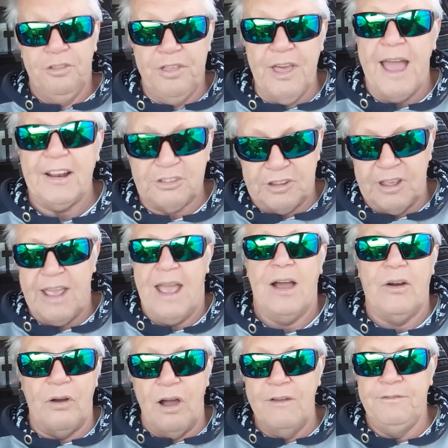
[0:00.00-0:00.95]
That's
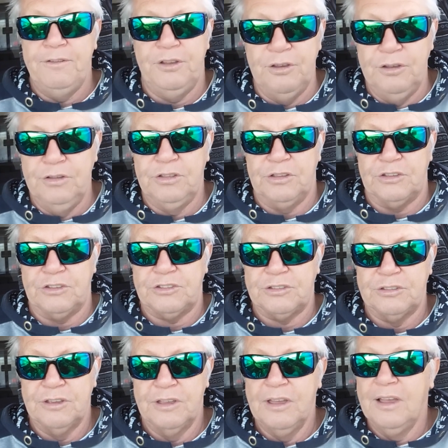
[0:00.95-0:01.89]
how I view
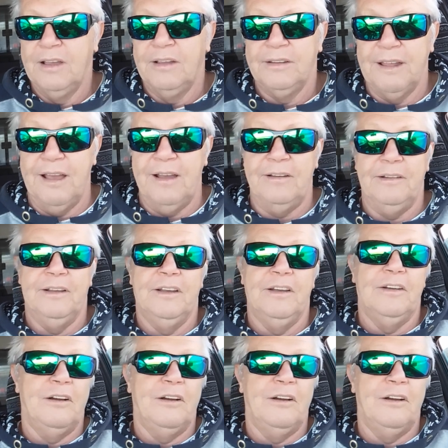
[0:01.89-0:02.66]
this. Now,